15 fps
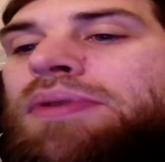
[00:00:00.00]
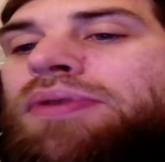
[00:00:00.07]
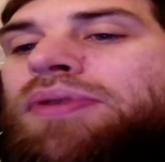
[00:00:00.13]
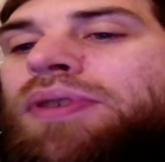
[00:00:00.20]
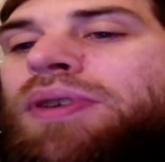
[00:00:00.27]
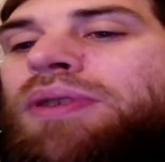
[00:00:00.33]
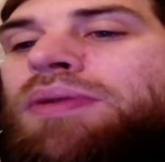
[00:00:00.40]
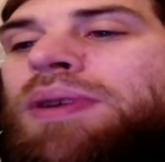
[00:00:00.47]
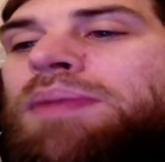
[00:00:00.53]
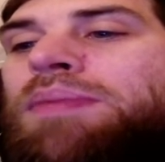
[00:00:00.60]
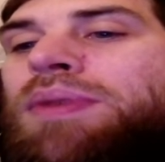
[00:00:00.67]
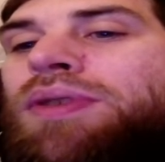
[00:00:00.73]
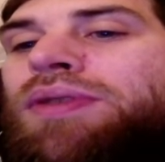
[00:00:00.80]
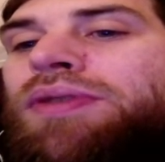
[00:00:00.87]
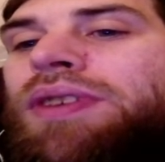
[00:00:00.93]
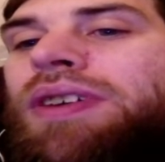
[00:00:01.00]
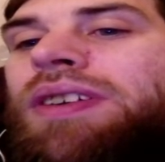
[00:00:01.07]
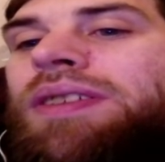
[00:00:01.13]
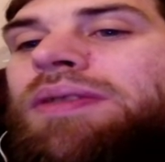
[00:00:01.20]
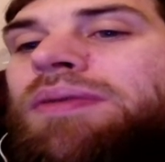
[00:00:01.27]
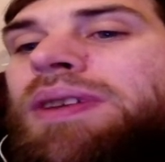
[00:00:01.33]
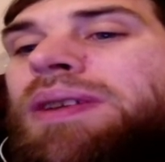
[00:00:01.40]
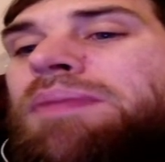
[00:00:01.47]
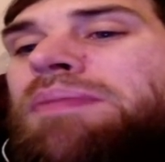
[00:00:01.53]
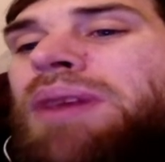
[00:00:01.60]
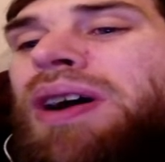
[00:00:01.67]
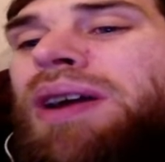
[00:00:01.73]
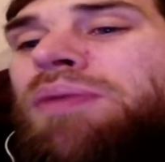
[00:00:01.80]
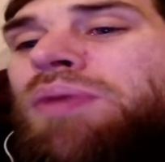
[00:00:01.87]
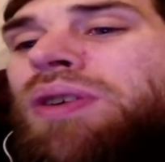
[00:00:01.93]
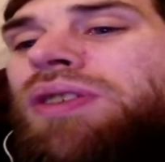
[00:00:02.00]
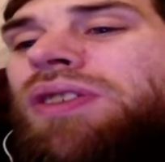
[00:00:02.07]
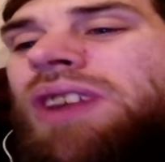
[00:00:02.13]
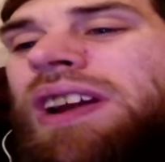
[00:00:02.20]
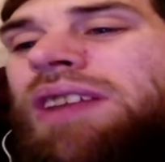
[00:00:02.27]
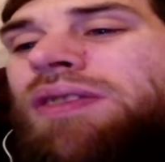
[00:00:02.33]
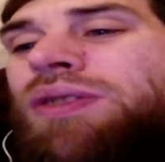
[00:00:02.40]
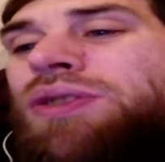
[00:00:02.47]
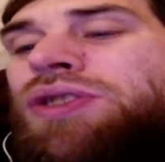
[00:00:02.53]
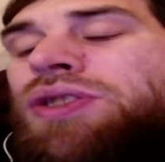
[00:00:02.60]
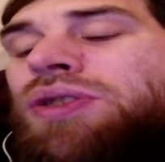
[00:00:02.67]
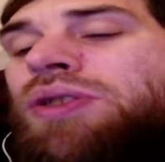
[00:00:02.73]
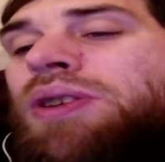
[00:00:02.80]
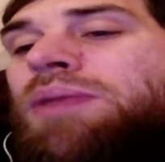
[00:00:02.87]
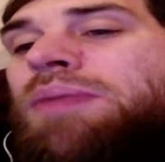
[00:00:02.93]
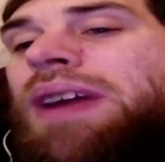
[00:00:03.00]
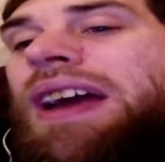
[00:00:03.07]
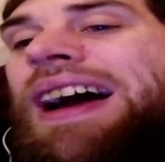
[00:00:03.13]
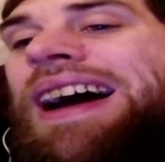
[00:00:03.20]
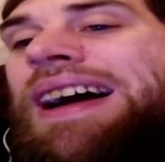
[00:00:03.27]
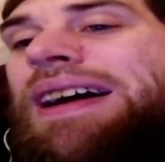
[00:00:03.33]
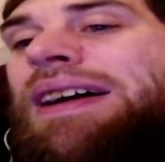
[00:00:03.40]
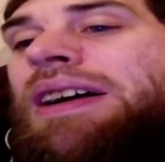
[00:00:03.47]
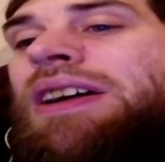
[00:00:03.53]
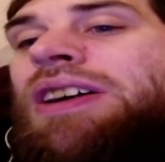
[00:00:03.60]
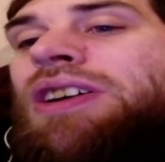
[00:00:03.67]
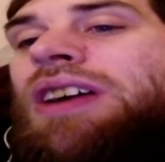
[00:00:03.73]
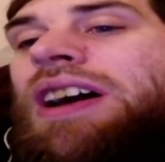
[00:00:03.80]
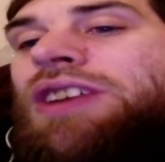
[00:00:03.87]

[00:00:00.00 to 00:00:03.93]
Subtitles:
before we move on, we might want Herald's Horn. We are